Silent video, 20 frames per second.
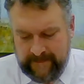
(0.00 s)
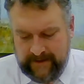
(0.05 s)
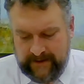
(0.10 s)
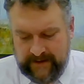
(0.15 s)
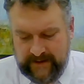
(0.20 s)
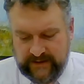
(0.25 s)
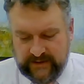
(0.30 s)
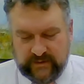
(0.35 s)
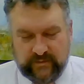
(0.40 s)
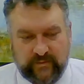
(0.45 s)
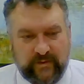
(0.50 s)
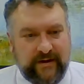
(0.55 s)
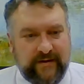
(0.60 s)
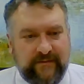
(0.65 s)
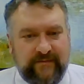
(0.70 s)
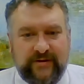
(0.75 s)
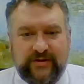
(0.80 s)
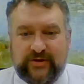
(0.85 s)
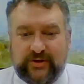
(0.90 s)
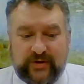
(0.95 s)
is one
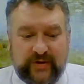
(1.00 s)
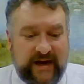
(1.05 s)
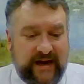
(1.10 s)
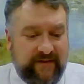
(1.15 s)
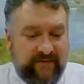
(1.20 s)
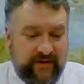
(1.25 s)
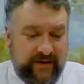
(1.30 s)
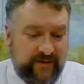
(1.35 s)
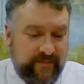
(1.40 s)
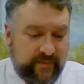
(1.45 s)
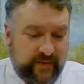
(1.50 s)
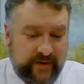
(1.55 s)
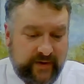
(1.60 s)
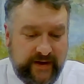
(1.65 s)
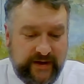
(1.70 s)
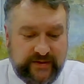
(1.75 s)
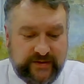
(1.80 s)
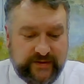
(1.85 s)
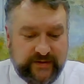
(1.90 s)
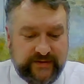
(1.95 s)
of the traveling
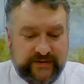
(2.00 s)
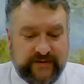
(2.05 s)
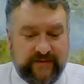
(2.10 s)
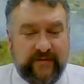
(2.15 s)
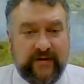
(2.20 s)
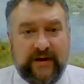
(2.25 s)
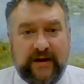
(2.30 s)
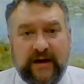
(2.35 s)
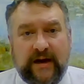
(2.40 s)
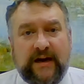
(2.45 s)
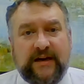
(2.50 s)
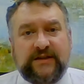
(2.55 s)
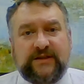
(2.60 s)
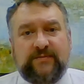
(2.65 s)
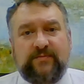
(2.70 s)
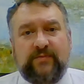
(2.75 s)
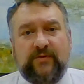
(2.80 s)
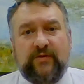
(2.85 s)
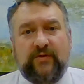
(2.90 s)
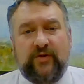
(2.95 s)
preachers of the
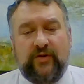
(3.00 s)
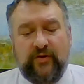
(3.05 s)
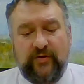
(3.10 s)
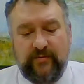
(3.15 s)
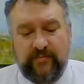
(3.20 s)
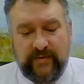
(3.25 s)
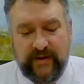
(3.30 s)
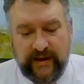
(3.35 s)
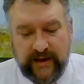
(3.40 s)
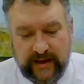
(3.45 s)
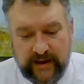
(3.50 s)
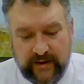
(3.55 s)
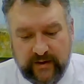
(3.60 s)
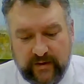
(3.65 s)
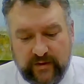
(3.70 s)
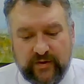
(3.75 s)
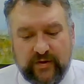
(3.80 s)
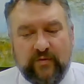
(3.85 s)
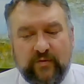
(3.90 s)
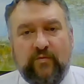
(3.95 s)
gospel whom the
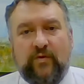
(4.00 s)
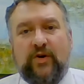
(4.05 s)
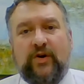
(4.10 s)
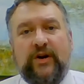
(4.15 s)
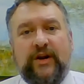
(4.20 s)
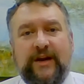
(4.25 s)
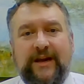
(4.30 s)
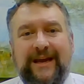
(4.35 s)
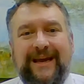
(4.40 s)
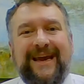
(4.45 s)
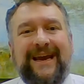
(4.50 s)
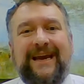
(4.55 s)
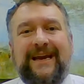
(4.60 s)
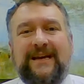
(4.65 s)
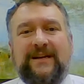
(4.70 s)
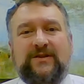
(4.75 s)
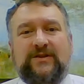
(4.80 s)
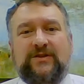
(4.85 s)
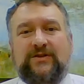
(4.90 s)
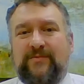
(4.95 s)
elder wanted
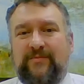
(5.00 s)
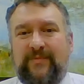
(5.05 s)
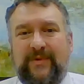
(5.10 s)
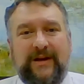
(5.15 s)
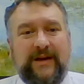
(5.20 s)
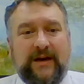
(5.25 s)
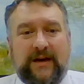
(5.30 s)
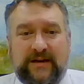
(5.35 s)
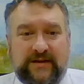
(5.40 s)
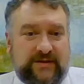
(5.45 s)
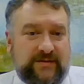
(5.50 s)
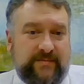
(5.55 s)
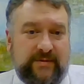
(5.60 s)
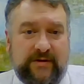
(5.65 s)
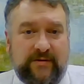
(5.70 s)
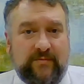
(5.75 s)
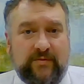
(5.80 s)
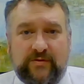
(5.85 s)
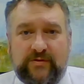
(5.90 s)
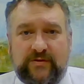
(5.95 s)
Gaius to be
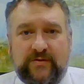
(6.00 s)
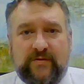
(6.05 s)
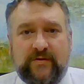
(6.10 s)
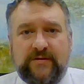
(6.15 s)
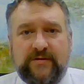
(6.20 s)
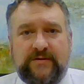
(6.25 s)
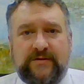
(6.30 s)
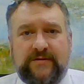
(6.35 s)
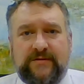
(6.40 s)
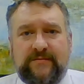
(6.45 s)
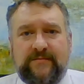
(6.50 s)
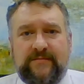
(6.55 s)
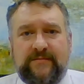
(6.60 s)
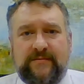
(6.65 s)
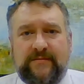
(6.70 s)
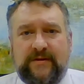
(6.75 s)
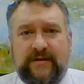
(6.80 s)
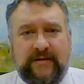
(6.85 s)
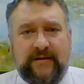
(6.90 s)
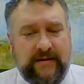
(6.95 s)
hospitable towards.
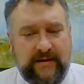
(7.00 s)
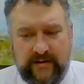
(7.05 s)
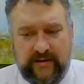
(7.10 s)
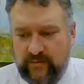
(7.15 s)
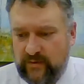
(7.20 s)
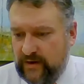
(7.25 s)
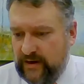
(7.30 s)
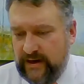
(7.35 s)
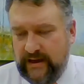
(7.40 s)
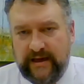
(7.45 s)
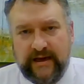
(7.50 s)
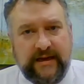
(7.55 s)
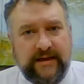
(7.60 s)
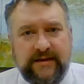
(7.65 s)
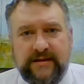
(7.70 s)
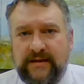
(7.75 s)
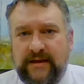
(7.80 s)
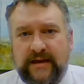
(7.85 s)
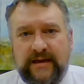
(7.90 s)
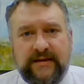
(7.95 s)
That he wanted
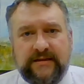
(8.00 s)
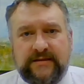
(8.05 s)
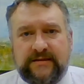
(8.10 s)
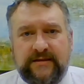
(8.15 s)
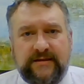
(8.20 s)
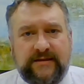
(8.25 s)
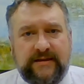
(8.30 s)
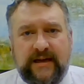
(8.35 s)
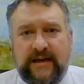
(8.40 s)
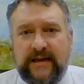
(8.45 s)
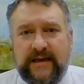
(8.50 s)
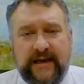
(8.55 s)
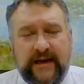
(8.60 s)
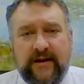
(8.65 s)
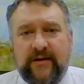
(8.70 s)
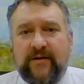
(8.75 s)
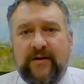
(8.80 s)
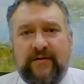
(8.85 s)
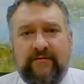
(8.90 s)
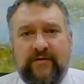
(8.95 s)
Gaius to take
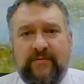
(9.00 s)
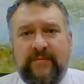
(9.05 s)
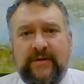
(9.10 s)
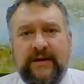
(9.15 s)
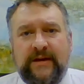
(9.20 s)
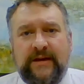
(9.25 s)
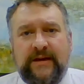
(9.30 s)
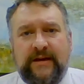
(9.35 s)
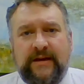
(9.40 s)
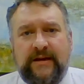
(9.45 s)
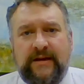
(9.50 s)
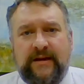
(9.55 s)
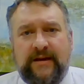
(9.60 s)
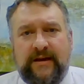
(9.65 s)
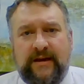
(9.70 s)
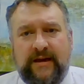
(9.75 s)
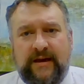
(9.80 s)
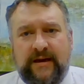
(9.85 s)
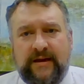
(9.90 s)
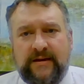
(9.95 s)
care of him
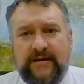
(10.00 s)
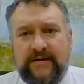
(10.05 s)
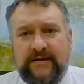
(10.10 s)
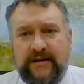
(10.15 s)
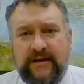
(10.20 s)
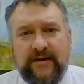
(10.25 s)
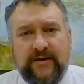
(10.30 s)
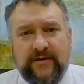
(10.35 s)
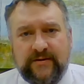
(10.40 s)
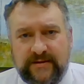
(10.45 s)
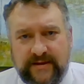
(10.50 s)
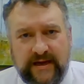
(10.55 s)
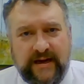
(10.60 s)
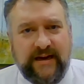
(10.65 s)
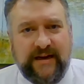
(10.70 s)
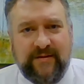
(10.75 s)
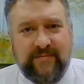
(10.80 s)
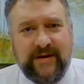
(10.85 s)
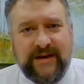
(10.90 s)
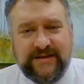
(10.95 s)
and to
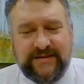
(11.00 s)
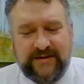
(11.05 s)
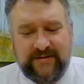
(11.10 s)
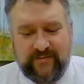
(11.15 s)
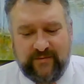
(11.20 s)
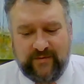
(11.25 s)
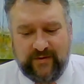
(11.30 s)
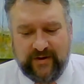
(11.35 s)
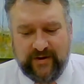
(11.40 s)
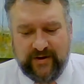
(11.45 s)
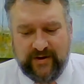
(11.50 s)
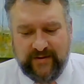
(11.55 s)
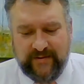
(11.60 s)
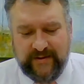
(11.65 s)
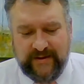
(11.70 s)
entertain him, as it were.